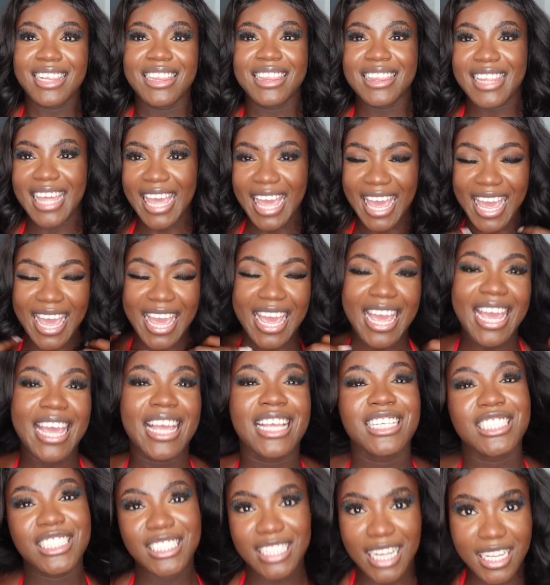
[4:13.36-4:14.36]
The hair
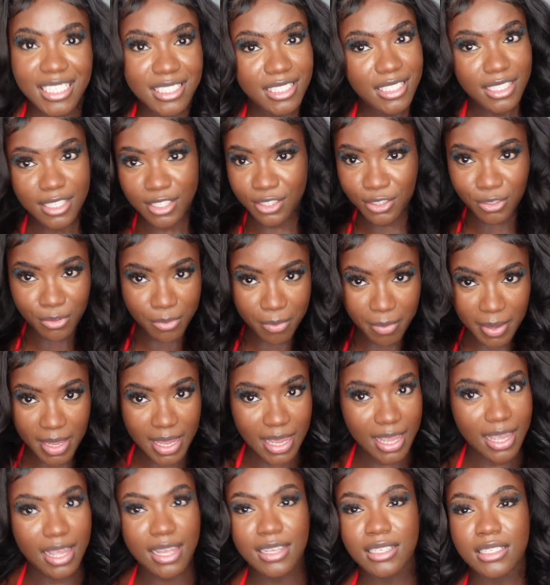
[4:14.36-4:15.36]
sheds a little
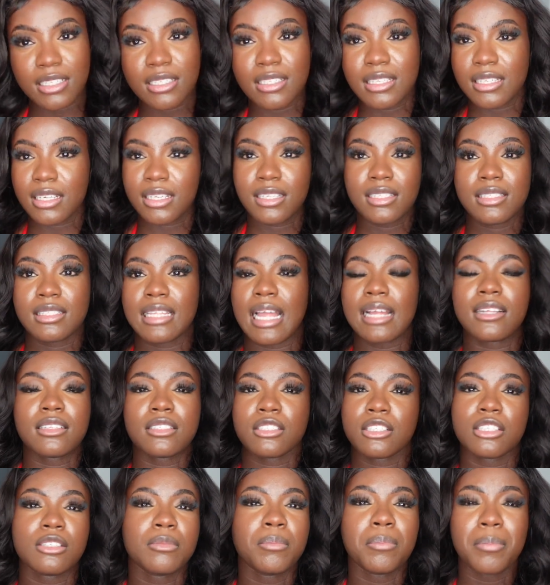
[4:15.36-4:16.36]
bit, just like
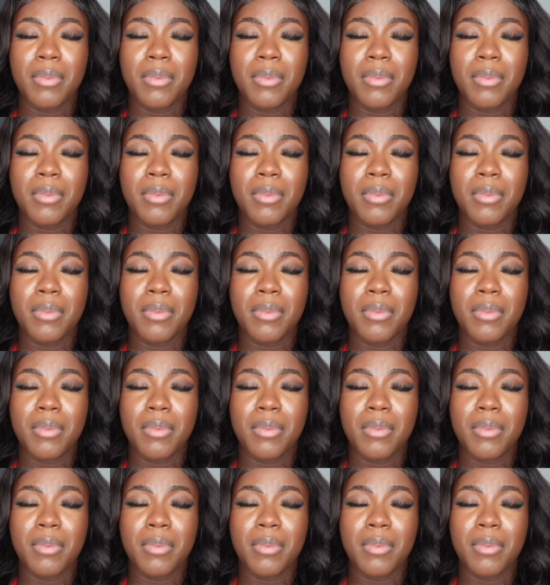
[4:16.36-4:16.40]
standard,